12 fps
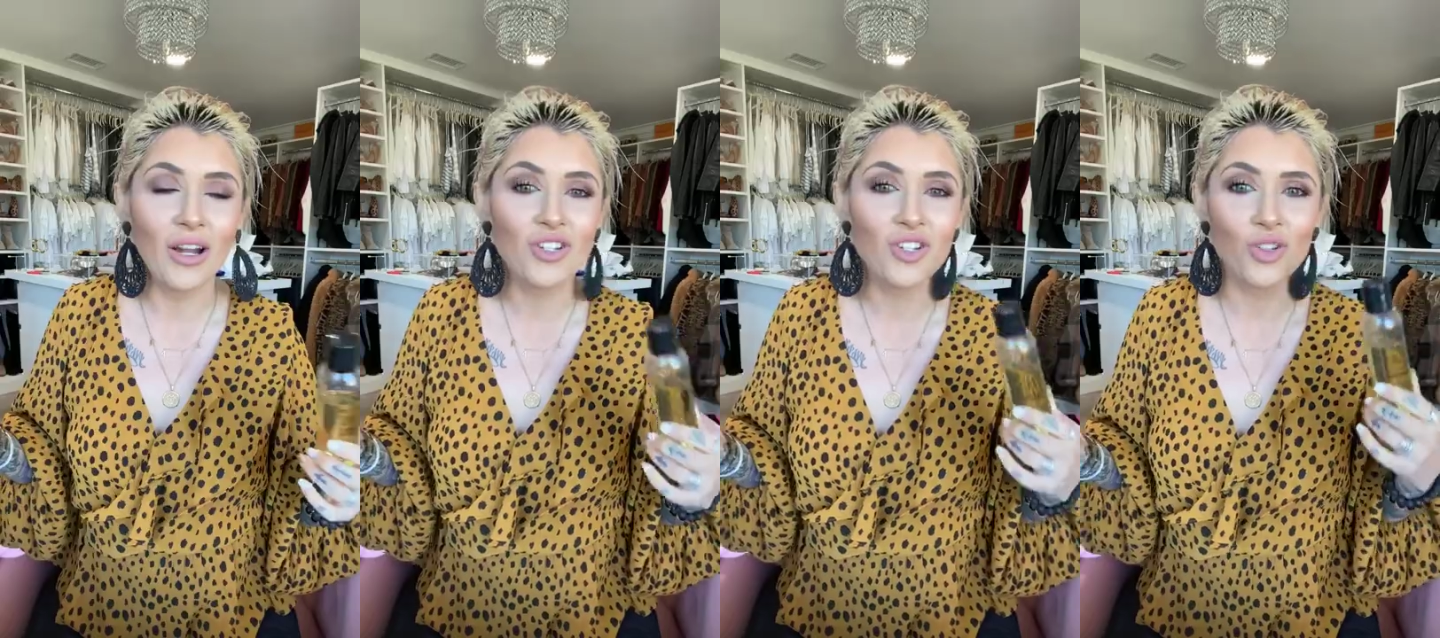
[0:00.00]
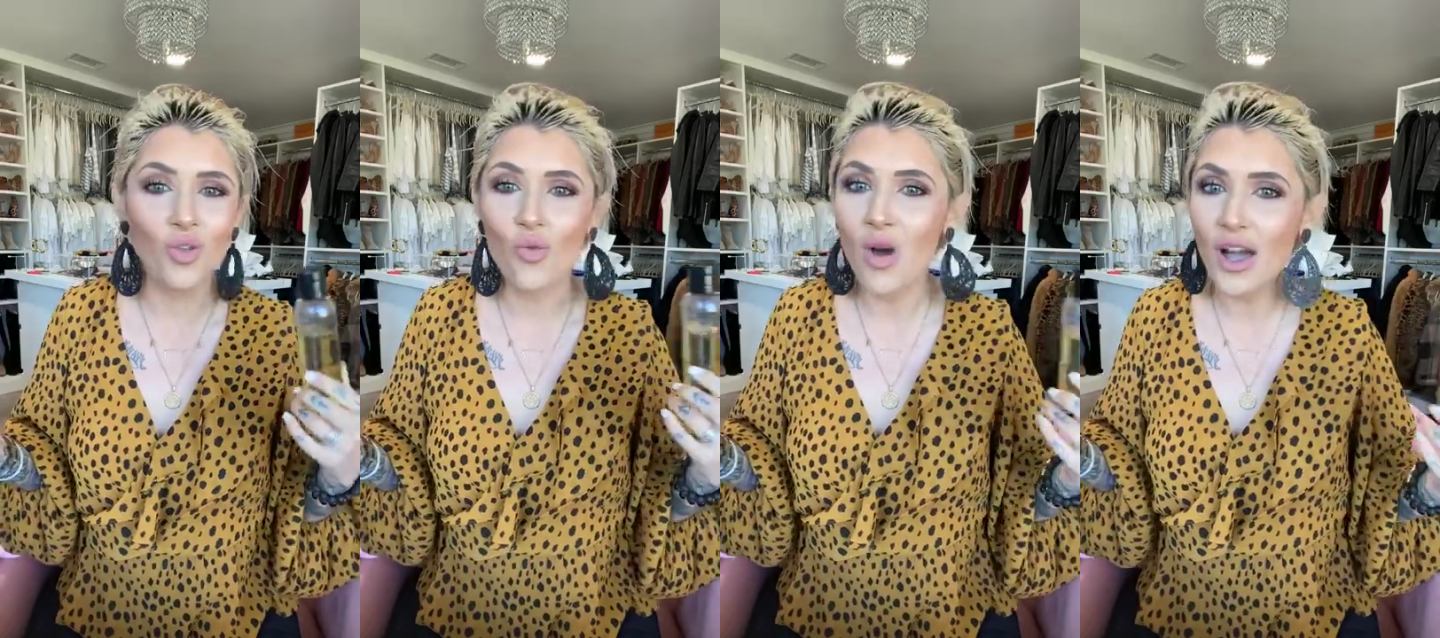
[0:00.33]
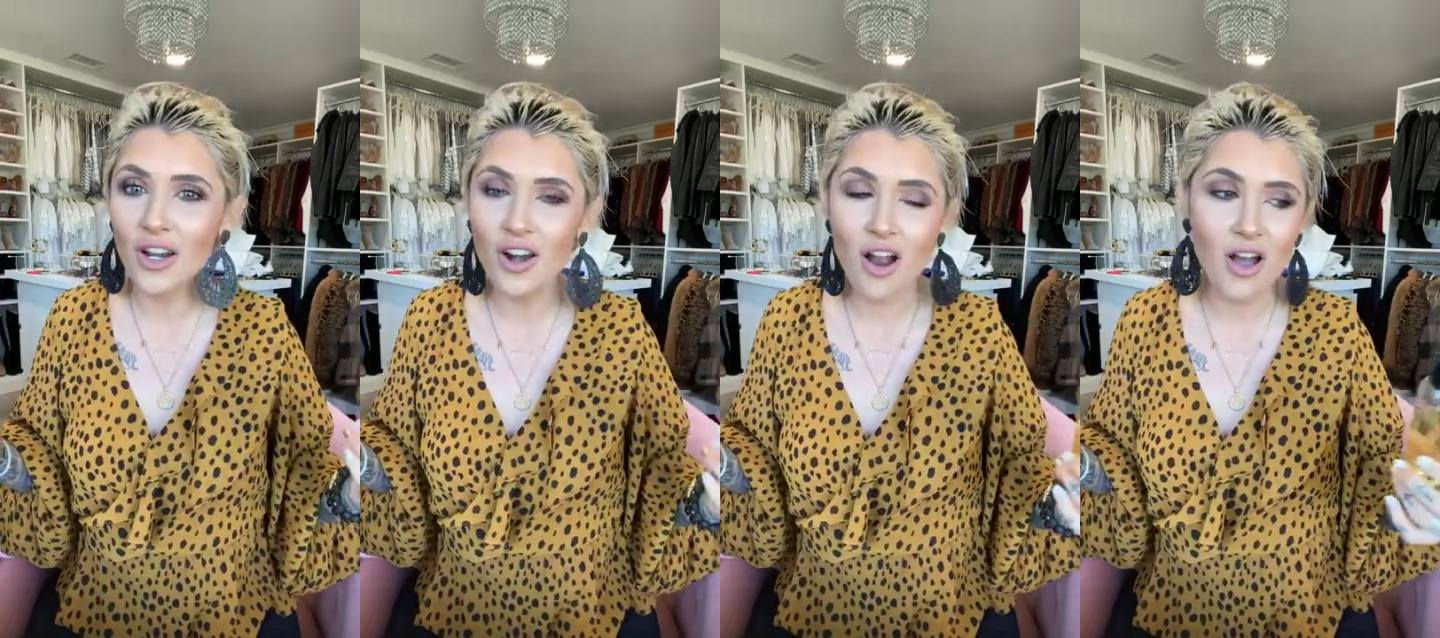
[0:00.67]
turn the
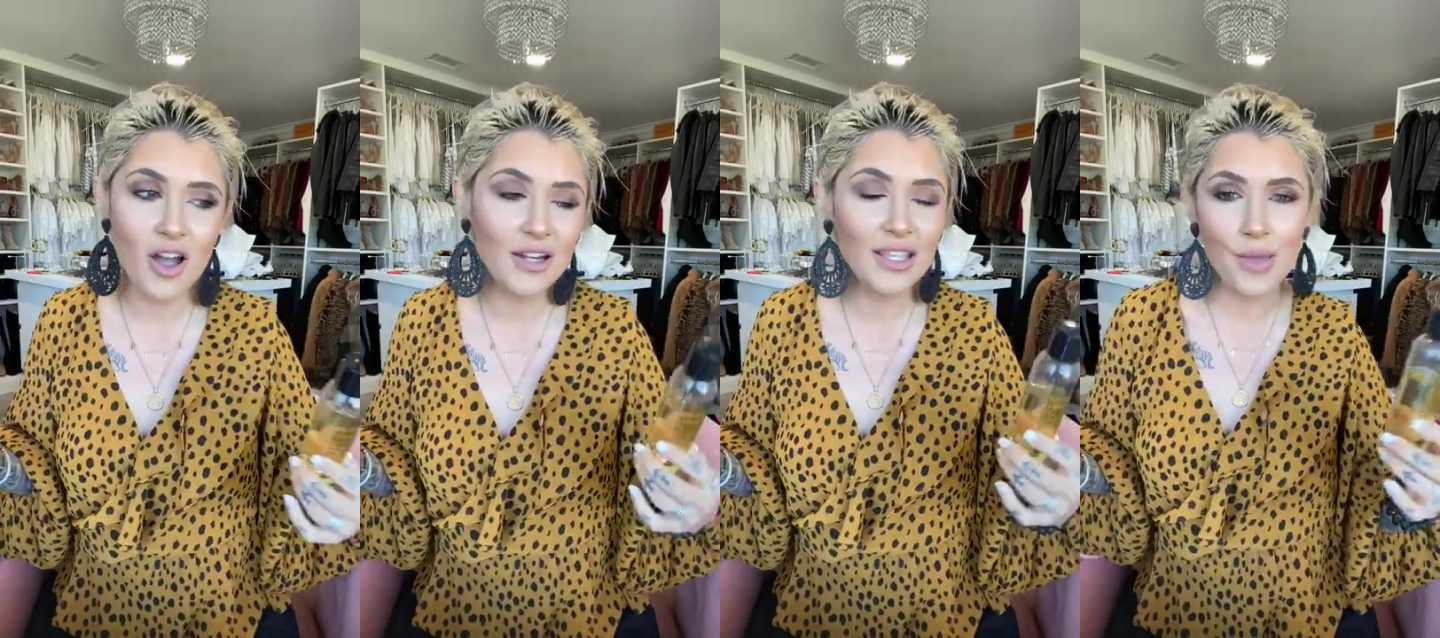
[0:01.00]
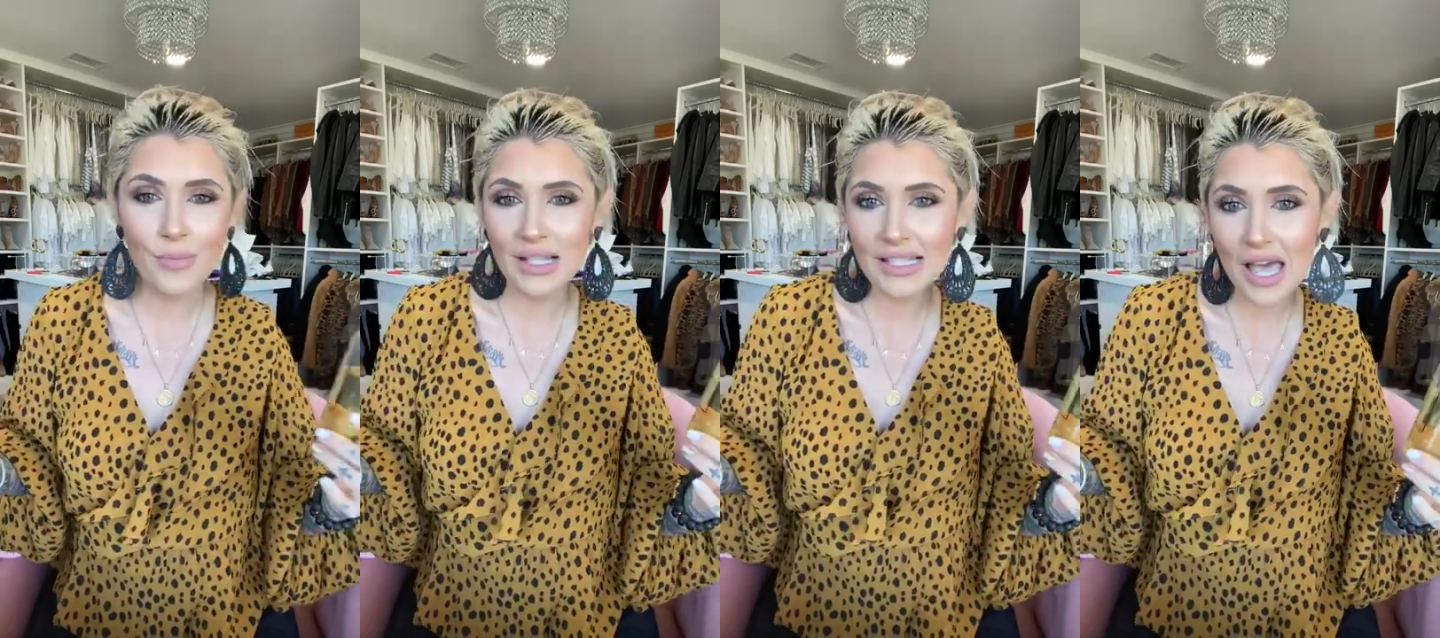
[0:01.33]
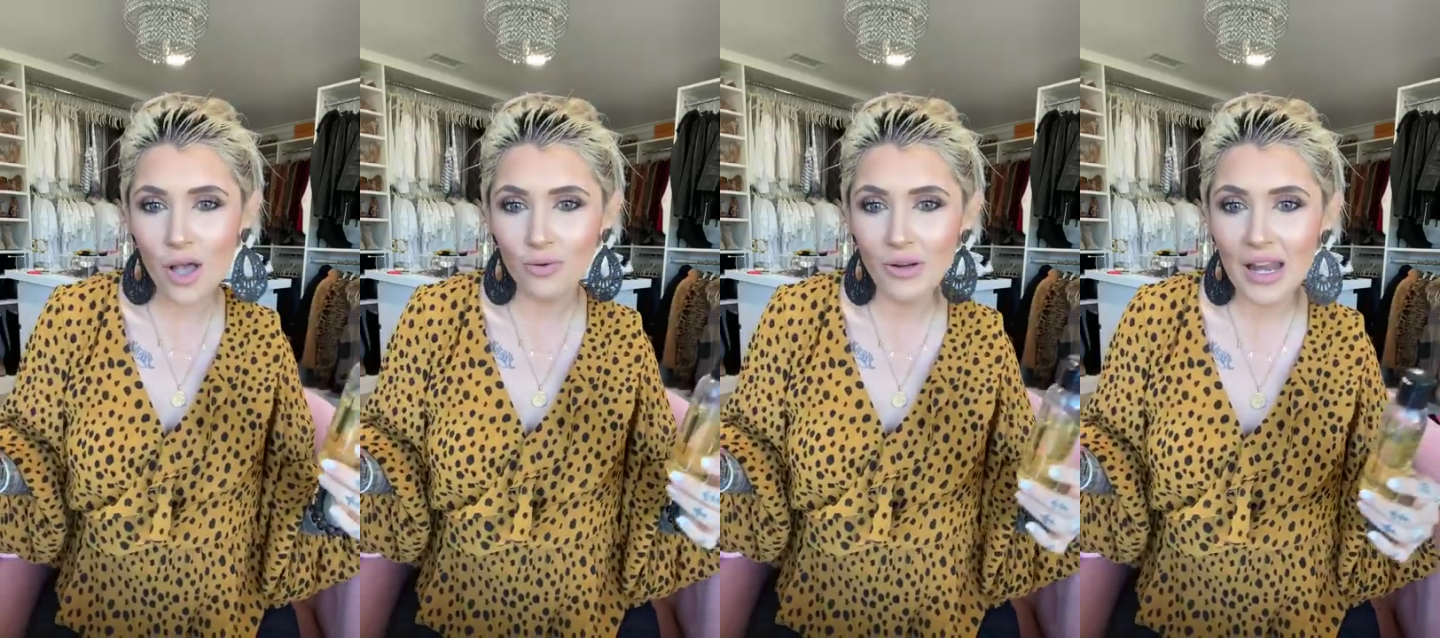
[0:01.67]
water on, get my
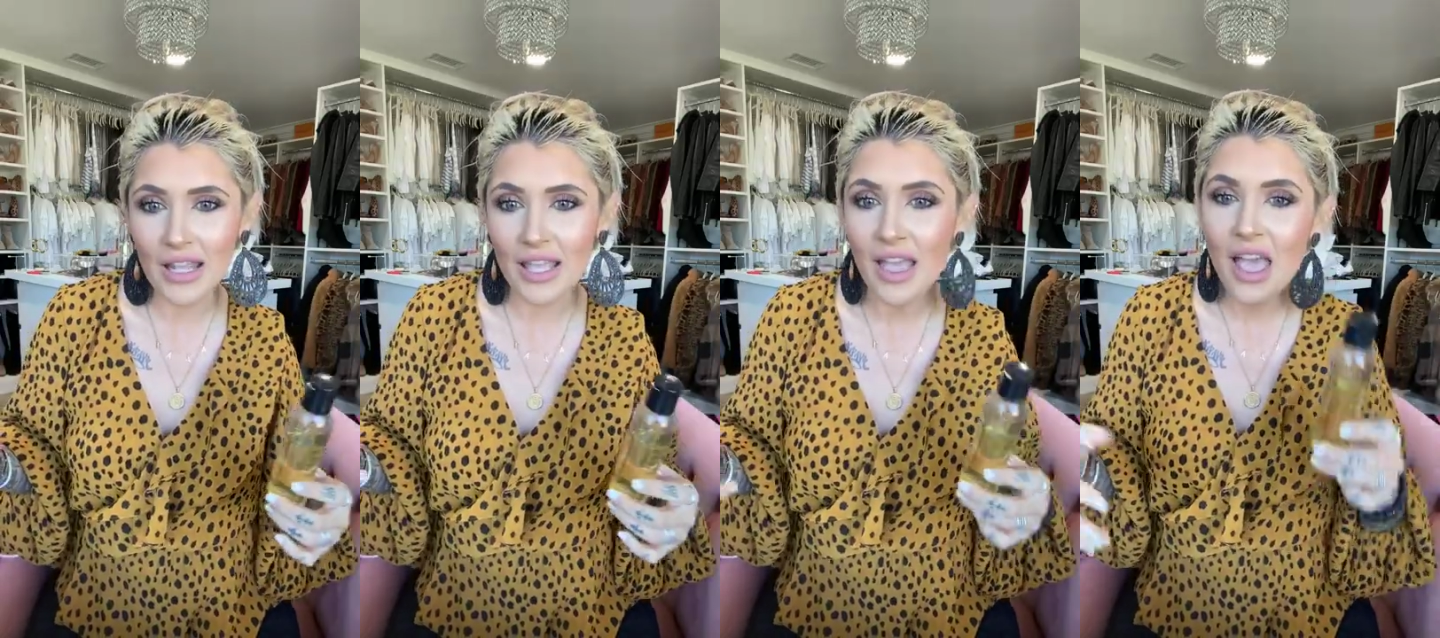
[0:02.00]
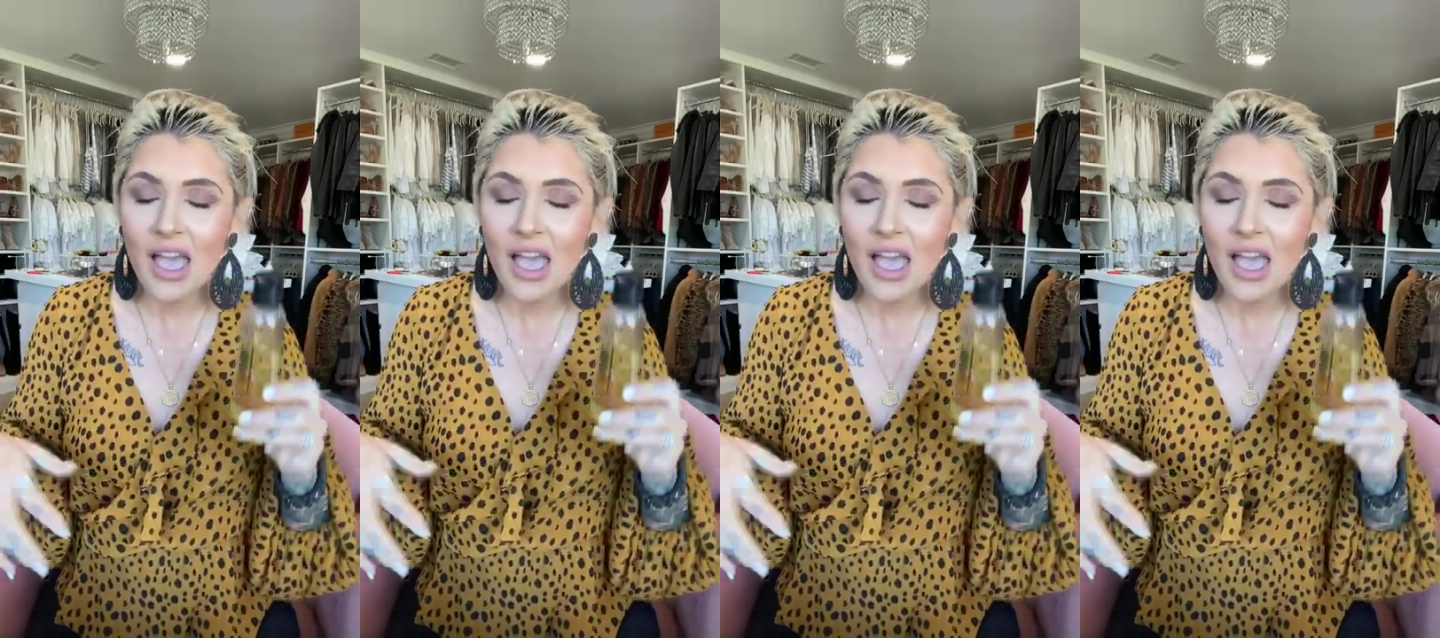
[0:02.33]
towel ready.